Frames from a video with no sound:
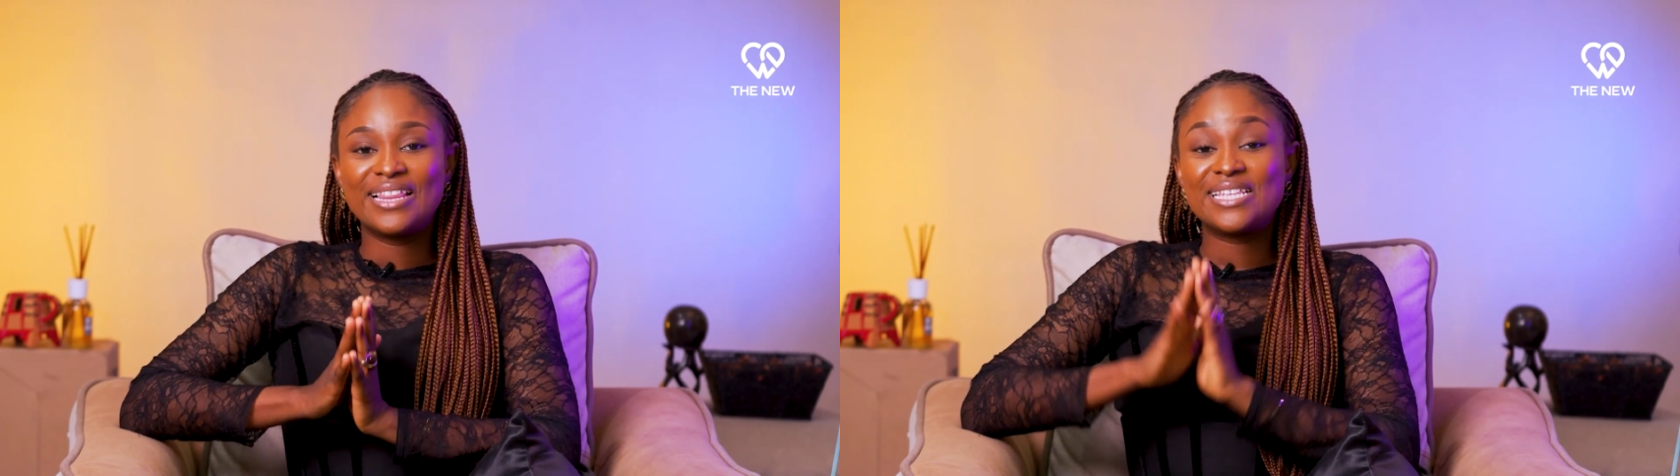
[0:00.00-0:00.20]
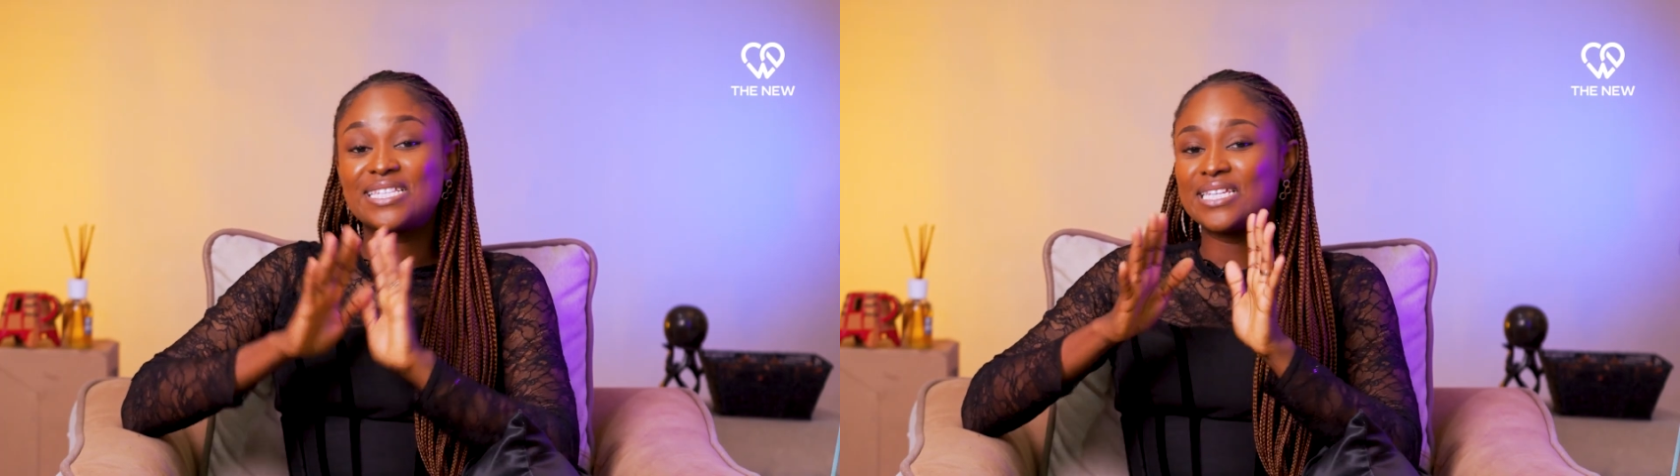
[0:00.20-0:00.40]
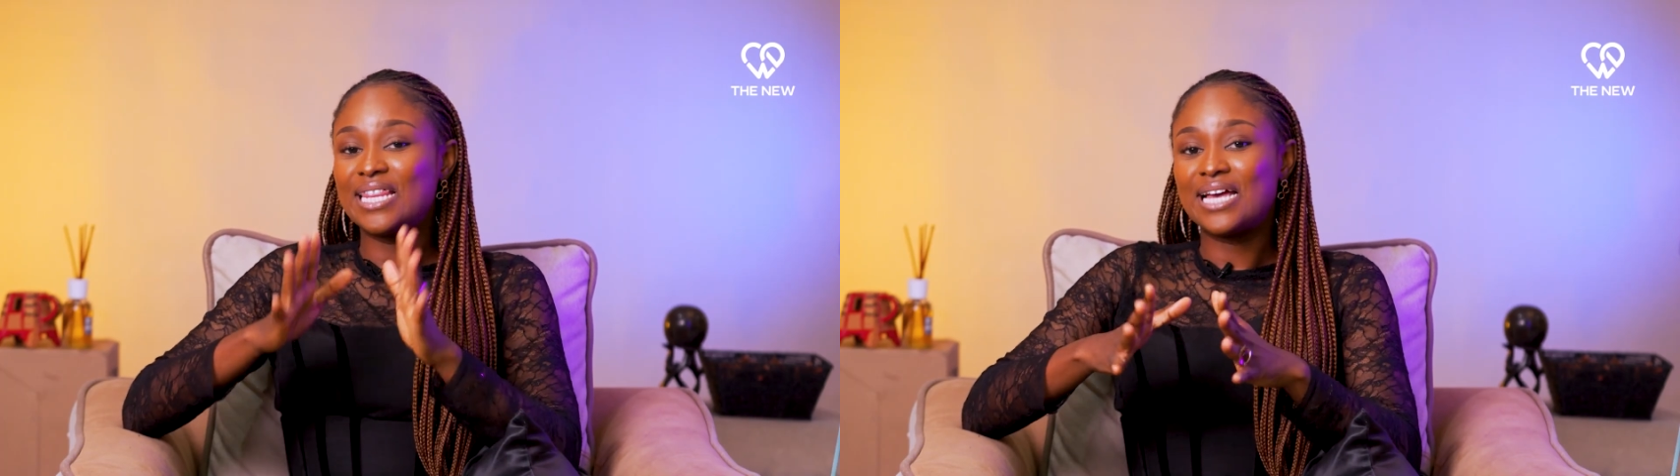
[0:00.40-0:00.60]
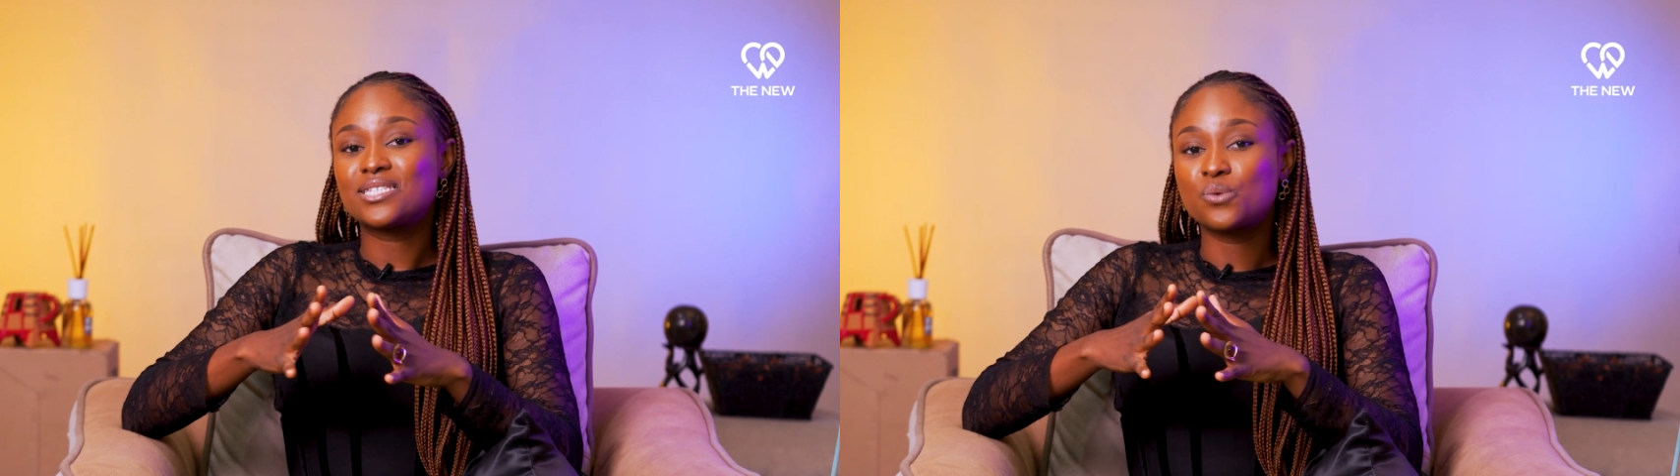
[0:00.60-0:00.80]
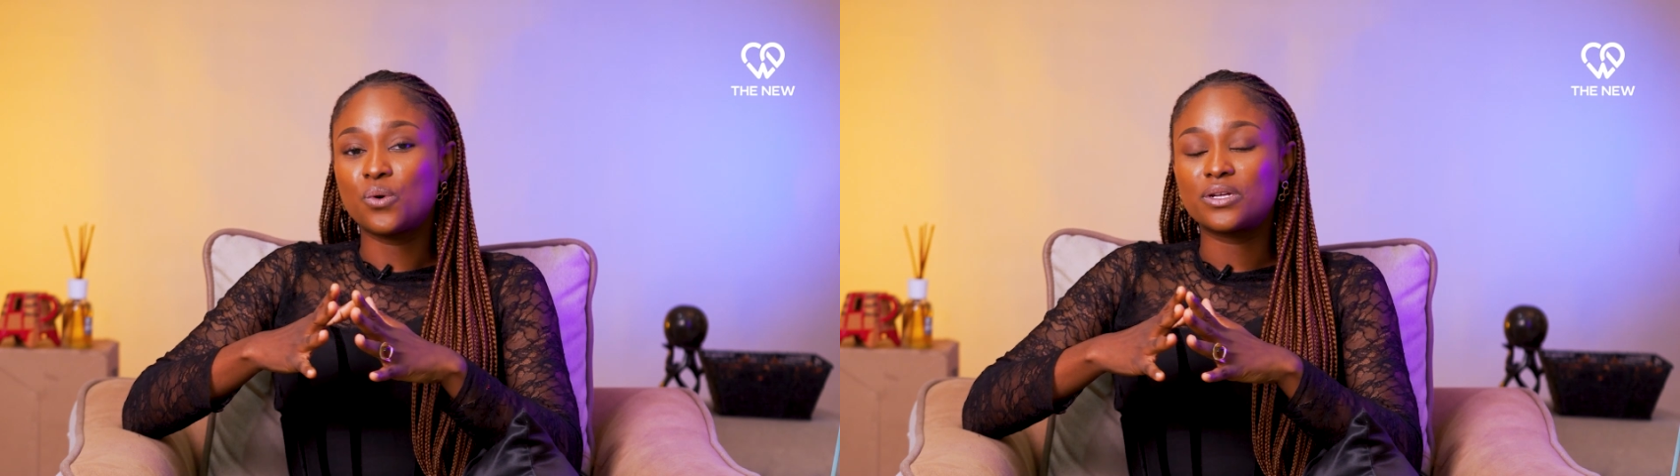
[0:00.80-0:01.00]
This is the
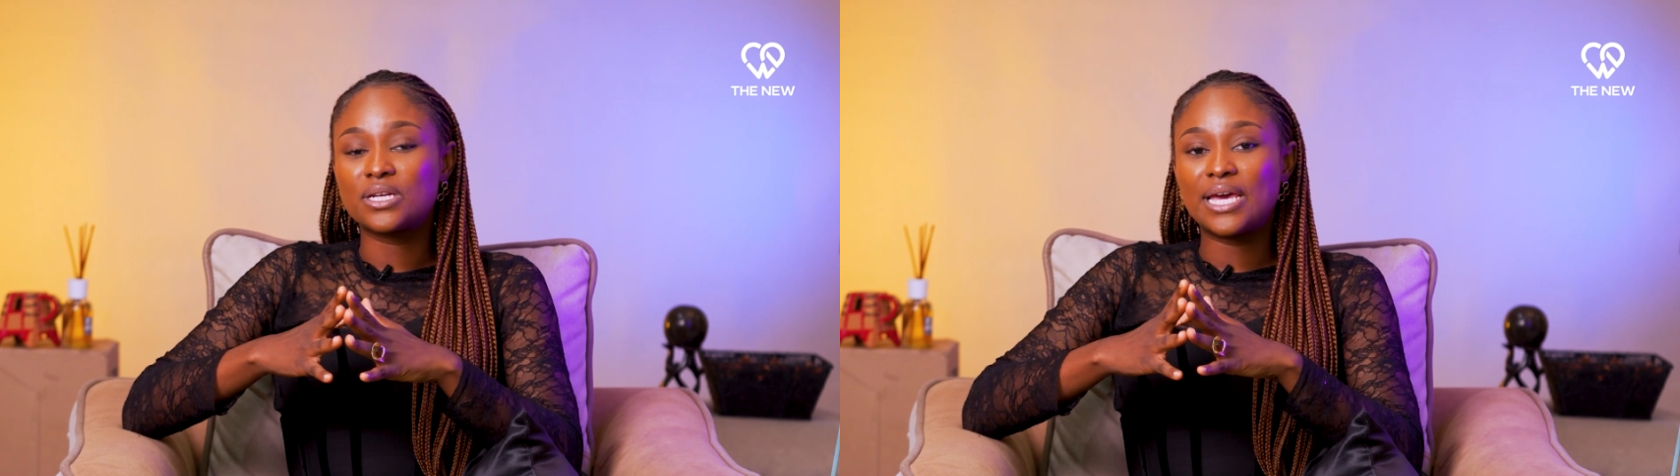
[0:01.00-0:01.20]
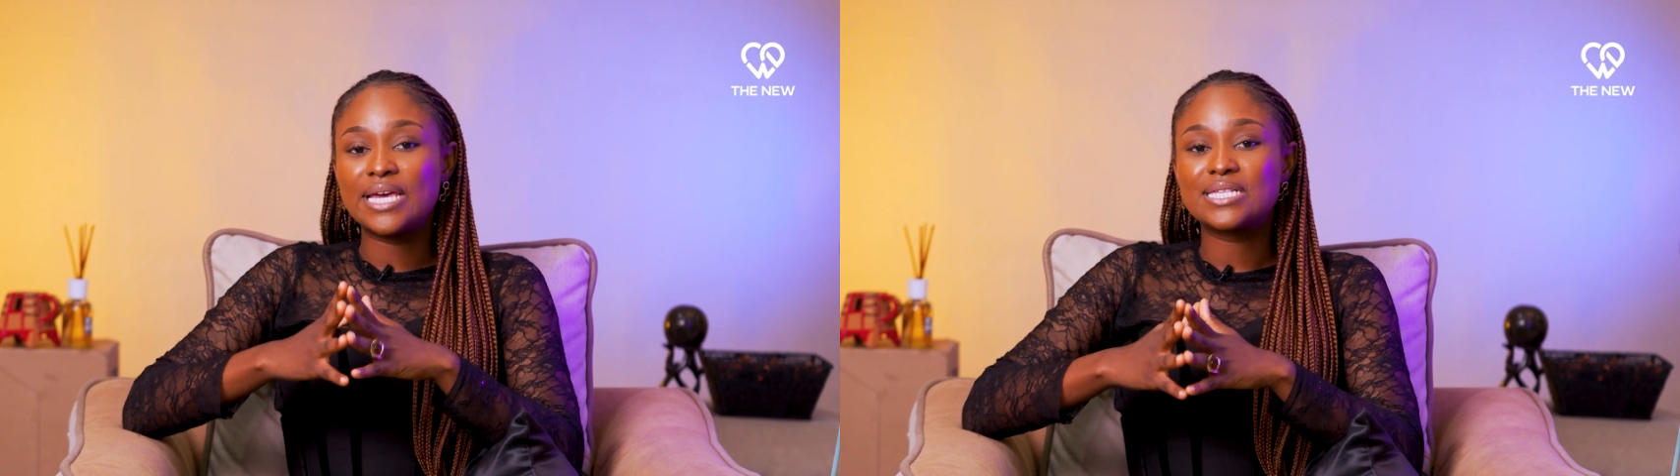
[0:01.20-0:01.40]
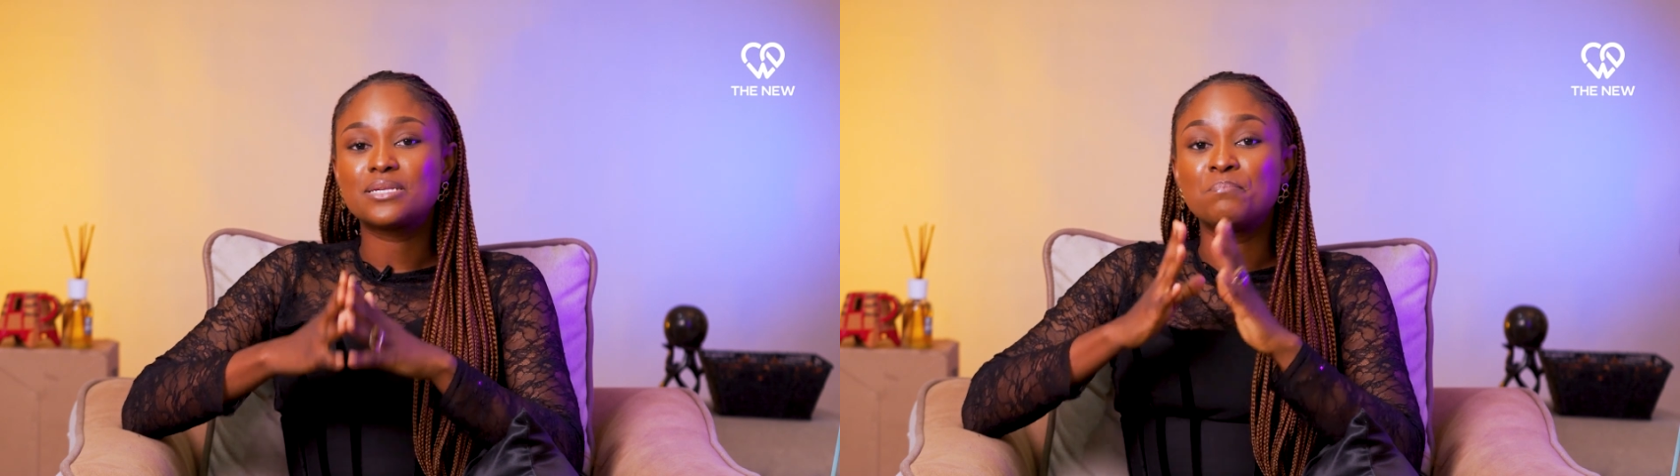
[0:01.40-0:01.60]
last one. It's